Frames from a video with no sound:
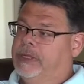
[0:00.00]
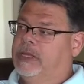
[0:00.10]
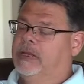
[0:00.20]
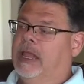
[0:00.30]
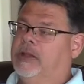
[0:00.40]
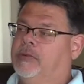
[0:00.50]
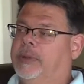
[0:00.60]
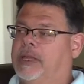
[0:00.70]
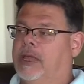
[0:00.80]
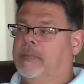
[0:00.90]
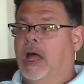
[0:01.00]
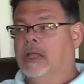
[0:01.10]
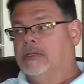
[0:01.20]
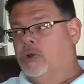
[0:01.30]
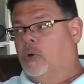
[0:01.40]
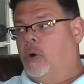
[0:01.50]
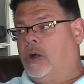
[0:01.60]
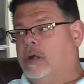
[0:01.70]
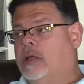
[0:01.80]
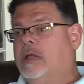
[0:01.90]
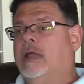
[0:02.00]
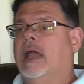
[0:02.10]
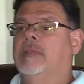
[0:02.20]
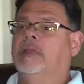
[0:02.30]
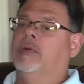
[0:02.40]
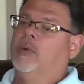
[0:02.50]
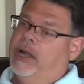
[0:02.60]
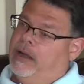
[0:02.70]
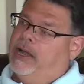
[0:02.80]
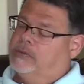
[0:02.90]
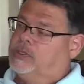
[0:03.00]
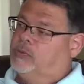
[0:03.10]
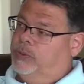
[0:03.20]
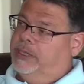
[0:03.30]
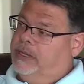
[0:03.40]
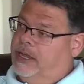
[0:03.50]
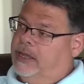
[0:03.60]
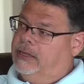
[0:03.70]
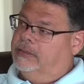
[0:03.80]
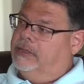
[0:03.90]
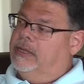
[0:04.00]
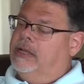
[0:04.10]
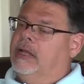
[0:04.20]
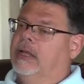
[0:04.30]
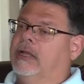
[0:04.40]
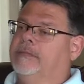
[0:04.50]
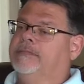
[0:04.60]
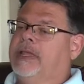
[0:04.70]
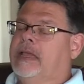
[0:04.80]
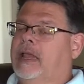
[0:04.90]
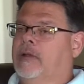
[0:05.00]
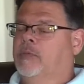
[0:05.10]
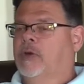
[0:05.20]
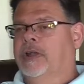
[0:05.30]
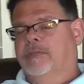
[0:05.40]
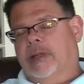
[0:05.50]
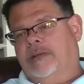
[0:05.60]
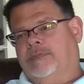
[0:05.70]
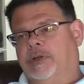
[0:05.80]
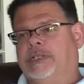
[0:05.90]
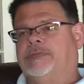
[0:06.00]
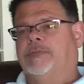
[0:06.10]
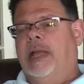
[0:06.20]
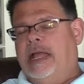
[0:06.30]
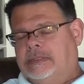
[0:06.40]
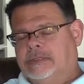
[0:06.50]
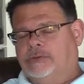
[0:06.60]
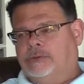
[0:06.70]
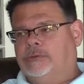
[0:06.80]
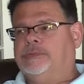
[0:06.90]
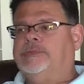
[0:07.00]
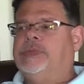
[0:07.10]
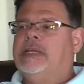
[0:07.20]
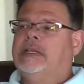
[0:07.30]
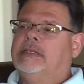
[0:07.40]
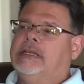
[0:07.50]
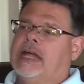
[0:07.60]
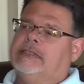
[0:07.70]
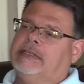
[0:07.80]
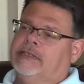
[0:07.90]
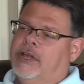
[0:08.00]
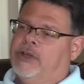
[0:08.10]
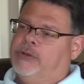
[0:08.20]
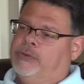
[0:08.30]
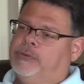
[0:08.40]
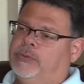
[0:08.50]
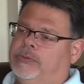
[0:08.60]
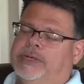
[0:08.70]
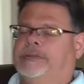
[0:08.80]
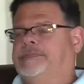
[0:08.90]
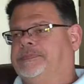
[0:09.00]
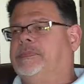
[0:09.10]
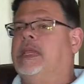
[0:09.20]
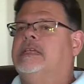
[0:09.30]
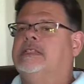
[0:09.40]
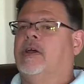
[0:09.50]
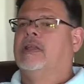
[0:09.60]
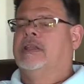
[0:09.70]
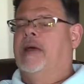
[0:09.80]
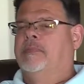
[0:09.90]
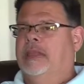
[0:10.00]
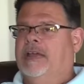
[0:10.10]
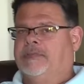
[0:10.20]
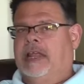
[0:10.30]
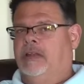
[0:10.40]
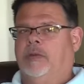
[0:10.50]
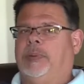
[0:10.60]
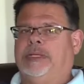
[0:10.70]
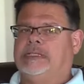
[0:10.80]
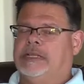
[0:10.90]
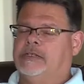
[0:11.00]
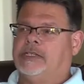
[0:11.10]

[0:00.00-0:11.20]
It later became Encore, and then Warehouse 29. And one of my friends from high school got to know, well, so I left out a little piece there.